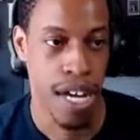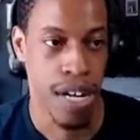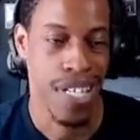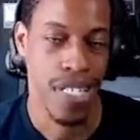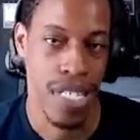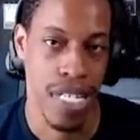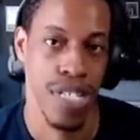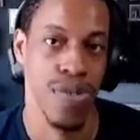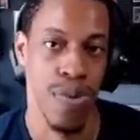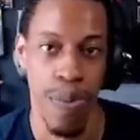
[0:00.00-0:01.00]
They just need to
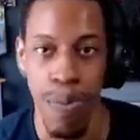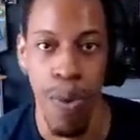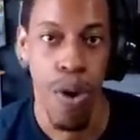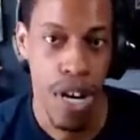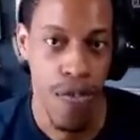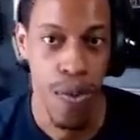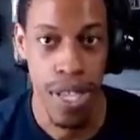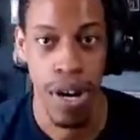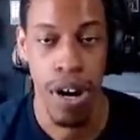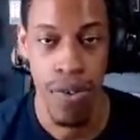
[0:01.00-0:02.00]
do more of what
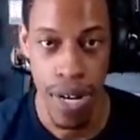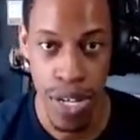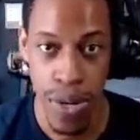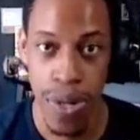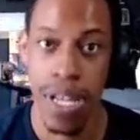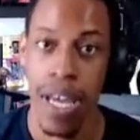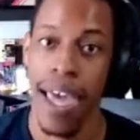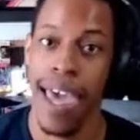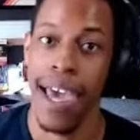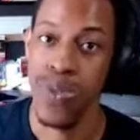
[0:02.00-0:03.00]
they're already doing,
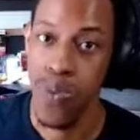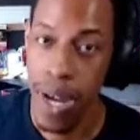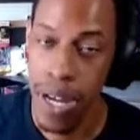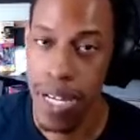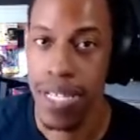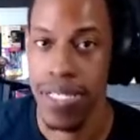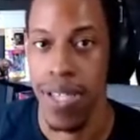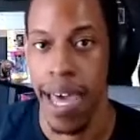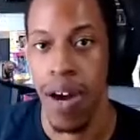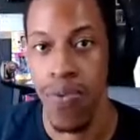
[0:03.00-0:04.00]
as well as
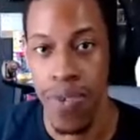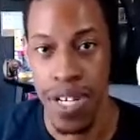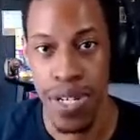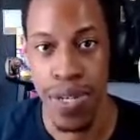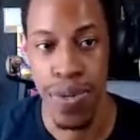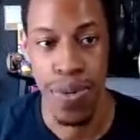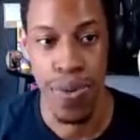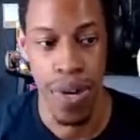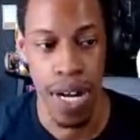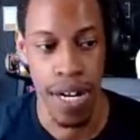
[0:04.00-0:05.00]
outreach
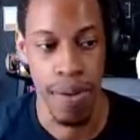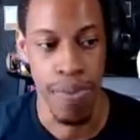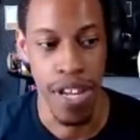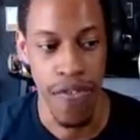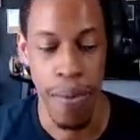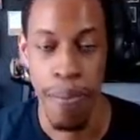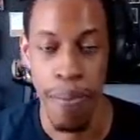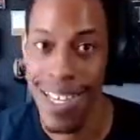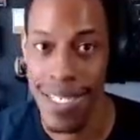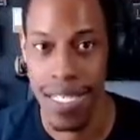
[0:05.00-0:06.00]
to different
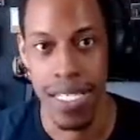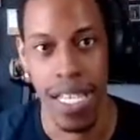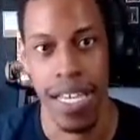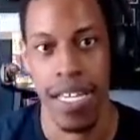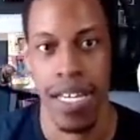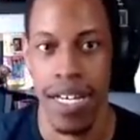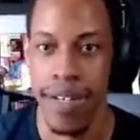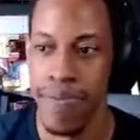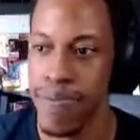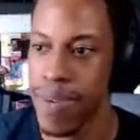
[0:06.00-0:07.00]
places, like
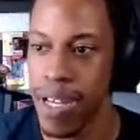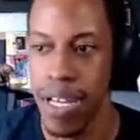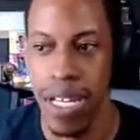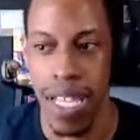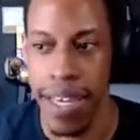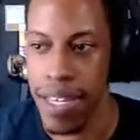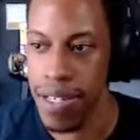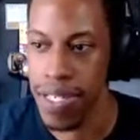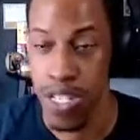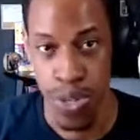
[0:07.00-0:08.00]

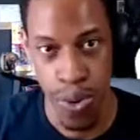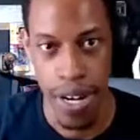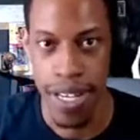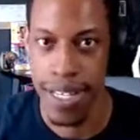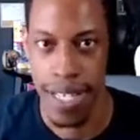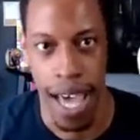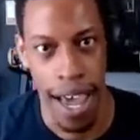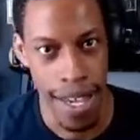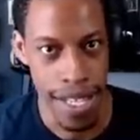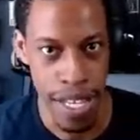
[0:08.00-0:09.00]
like Detroit is a
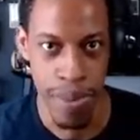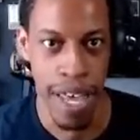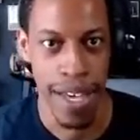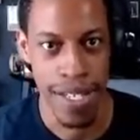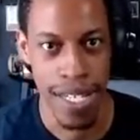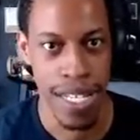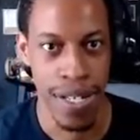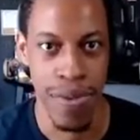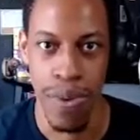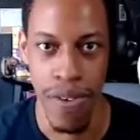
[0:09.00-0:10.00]
highly black
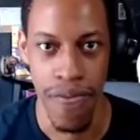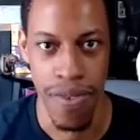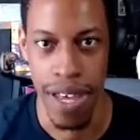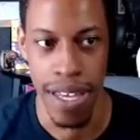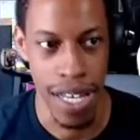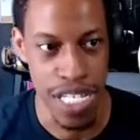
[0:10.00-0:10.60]
city with like a